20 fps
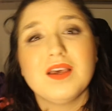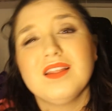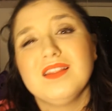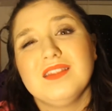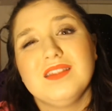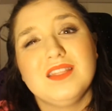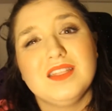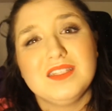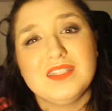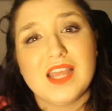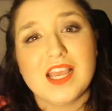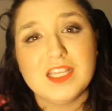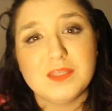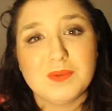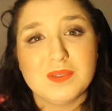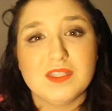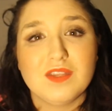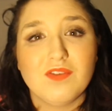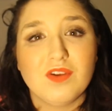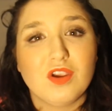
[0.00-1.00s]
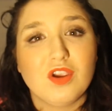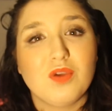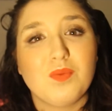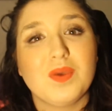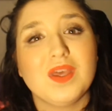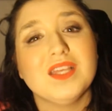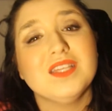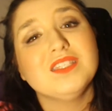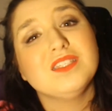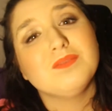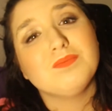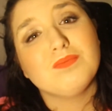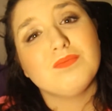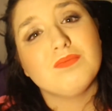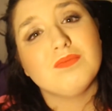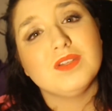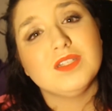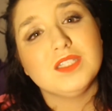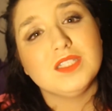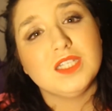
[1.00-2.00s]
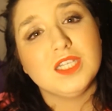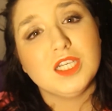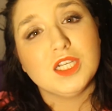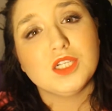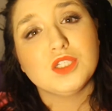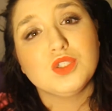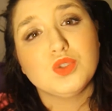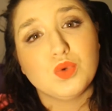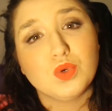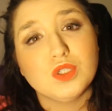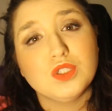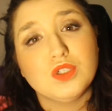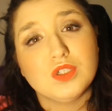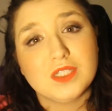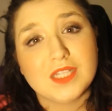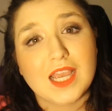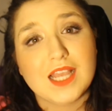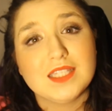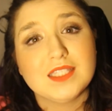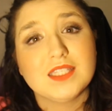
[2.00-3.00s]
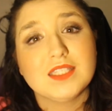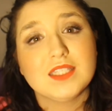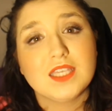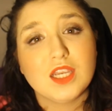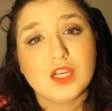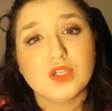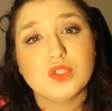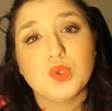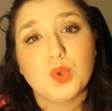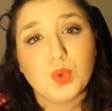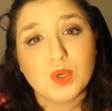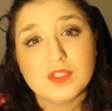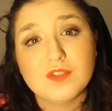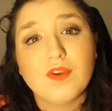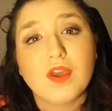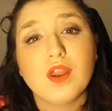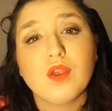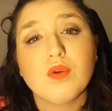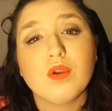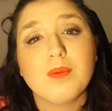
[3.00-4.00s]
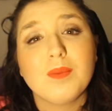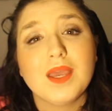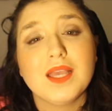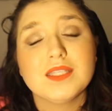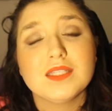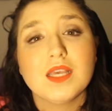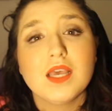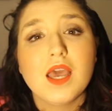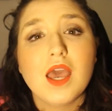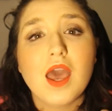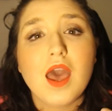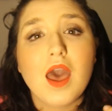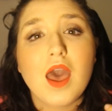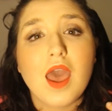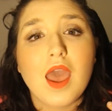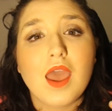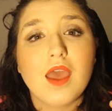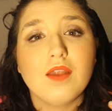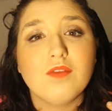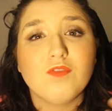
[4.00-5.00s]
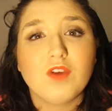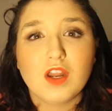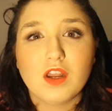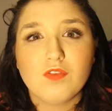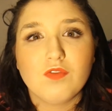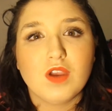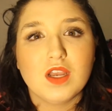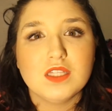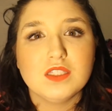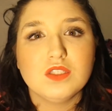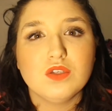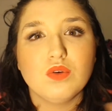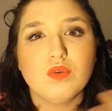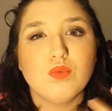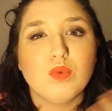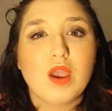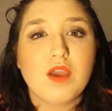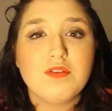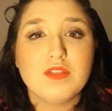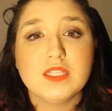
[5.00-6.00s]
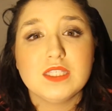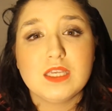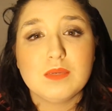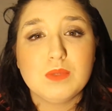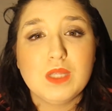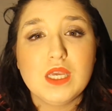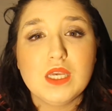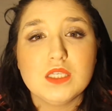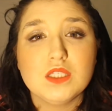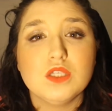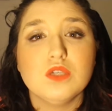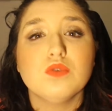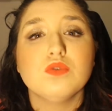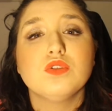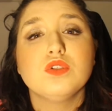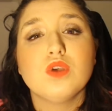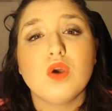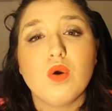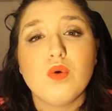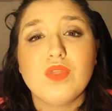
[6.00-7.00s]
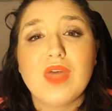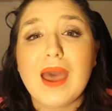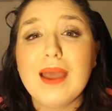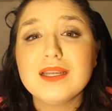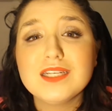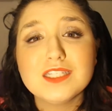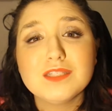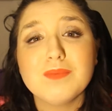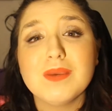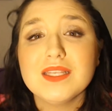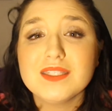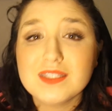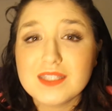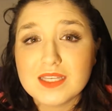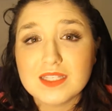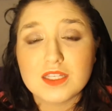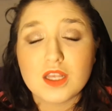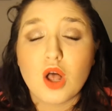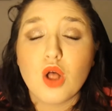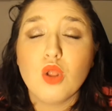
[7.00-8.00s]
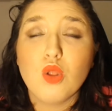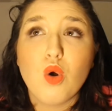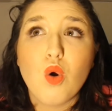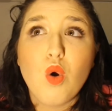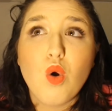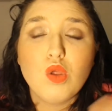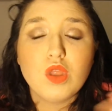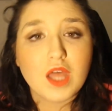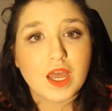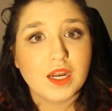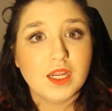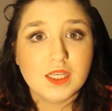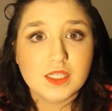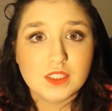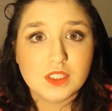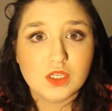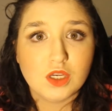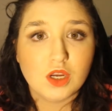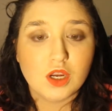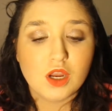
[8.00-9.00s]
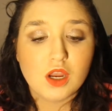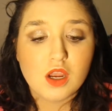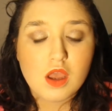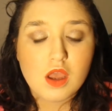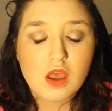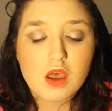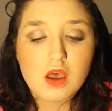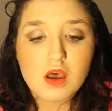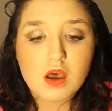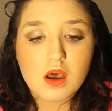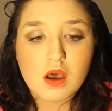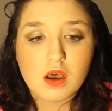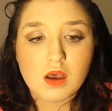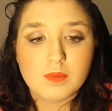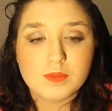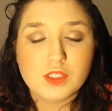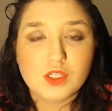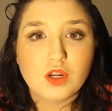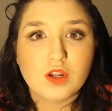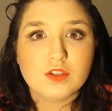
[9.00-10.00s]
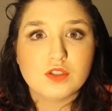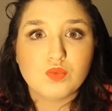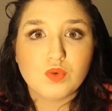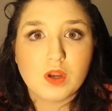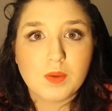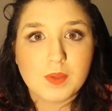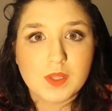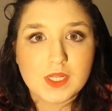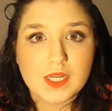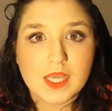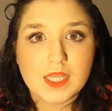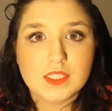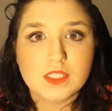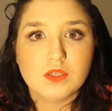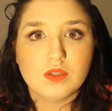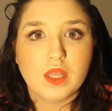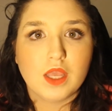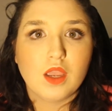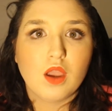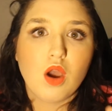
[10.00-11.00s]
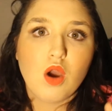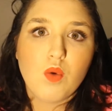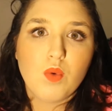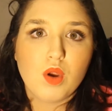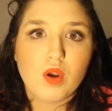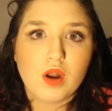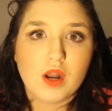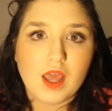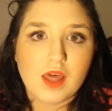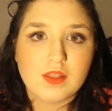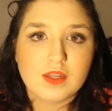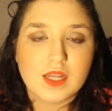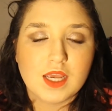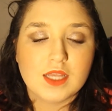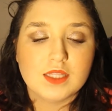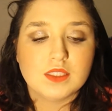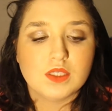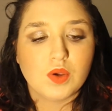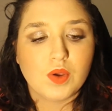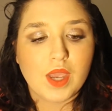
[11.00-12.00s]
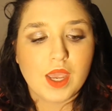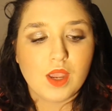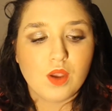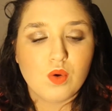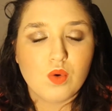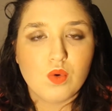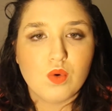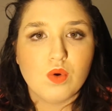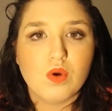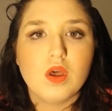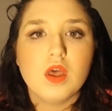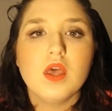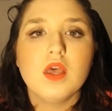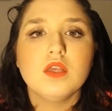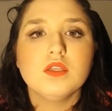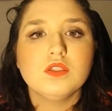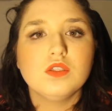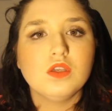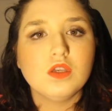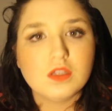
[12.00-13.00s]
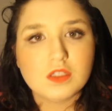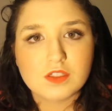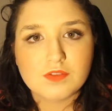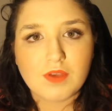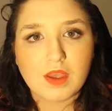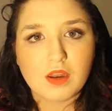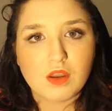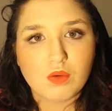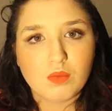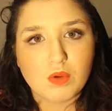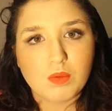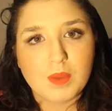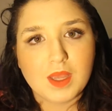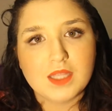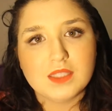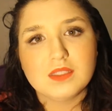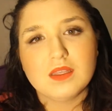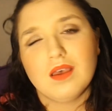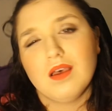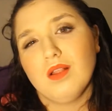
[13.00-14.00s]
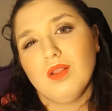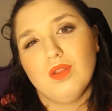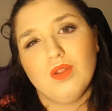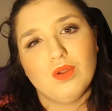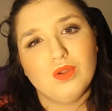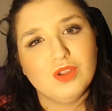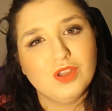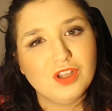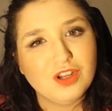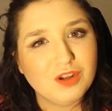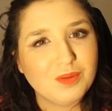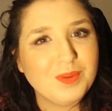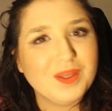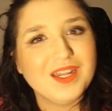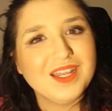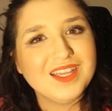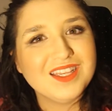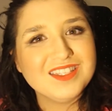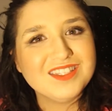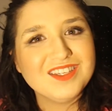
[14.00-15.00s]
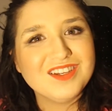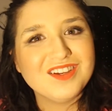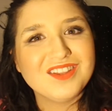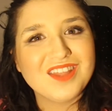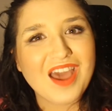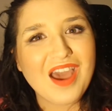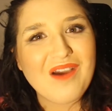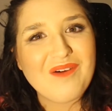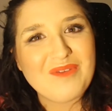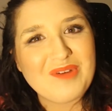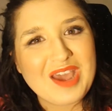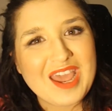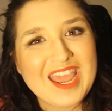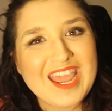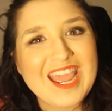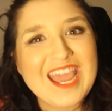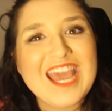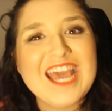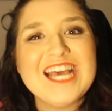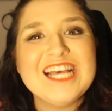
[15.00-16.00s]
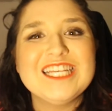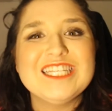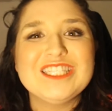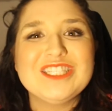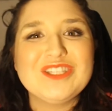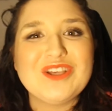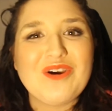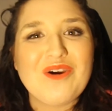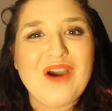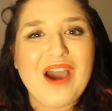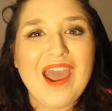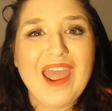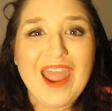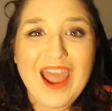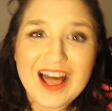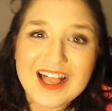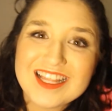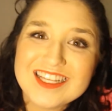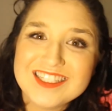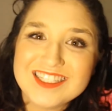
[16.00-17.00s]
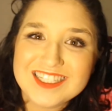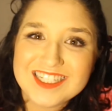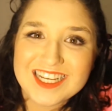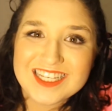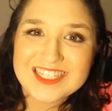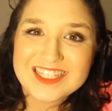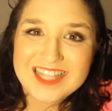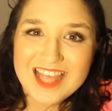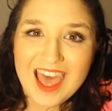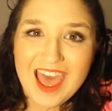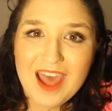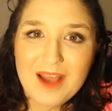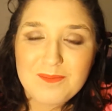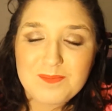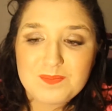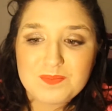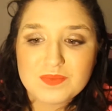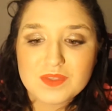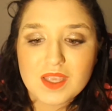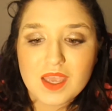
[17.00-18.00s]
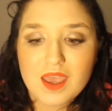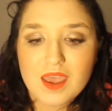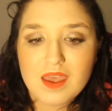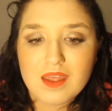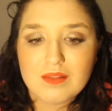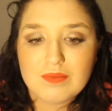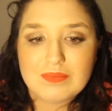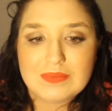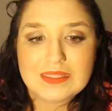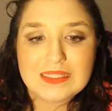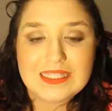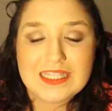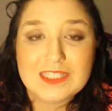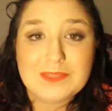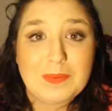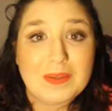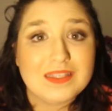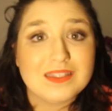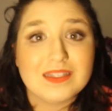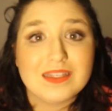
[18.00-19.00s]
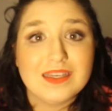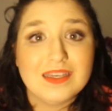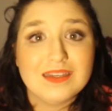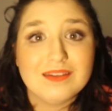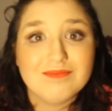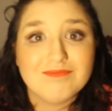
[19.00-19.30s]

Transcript: the date specific group, it is geared towards your dates. It's geared towards finding roommates and finding friends who arrive in the same day as you. So that just makes things a whole lot easier. So you don't have to worry about the dates. You're like, oh, we already have the dates. Okay, cool. So you can just find your roommates a little bit easier that way. So I highly suggest that. And that's basically it.